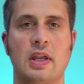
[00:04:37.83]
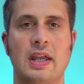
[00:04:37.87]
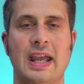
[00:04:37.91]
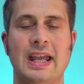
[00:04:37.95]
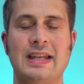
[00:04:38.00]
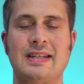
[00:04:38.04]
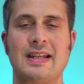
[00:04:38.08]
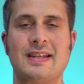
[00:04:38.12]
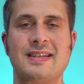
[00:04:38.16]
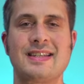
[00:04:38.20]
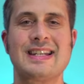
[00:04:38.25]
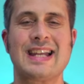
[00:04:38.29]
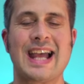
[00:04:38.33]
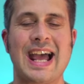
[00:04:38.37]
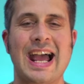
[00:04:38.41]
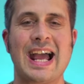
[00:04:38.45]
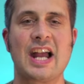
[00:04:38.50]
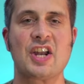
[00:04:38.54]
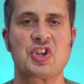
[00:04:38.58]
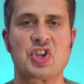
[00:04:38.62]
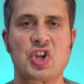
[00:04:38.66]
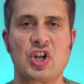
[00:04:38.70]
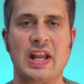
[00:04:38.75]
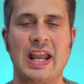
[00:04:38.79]
it doesn't
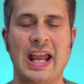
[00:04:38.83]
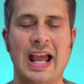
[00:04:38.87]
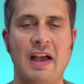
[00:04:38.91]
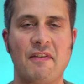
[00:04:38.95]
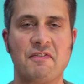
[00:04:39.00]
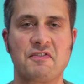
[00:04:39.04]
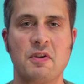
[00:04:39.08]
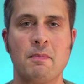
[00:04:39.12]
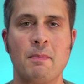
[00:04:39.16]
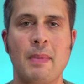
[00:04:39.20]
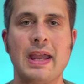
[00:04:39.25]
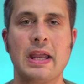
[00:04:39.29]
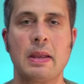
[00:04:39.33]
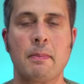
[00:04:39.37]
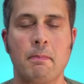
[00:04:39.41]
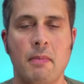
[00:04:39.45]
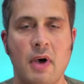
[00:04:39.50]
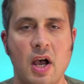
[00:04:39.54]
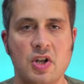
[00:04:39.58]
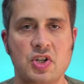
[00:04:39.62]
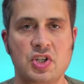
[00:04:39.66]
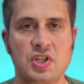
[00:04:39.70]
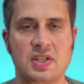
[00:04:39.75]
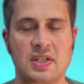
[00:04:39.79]
actually have to make
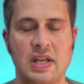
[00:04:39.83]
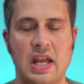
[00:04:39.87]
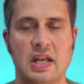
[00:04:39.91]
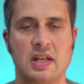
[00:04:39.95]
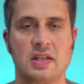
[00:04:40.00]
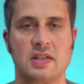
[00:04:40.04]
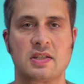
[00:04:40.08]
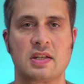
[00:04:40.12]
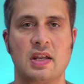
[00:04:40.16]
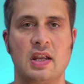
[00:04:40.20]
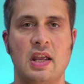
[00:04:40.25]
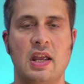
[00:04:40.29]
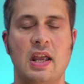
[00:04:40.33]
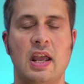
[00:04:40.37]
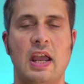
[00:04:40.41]
much sense.